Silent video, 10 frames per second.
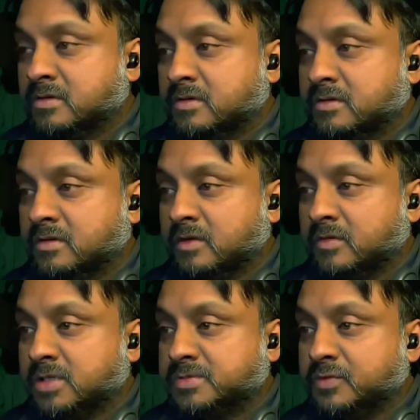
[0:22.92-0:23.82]
not
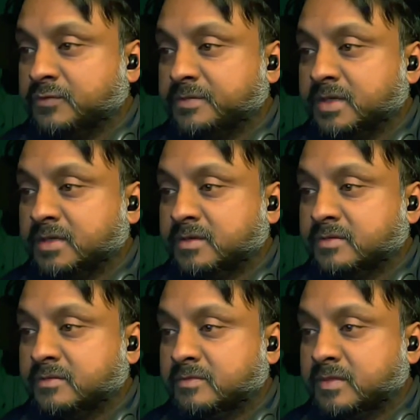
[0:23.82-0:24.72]
much movement,
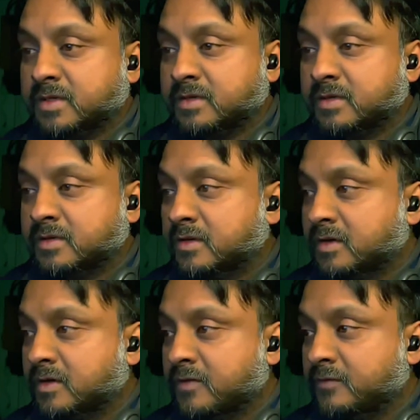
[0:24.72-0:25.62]
but
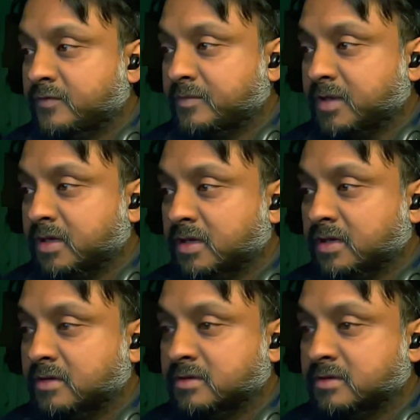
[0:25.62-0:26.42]
from here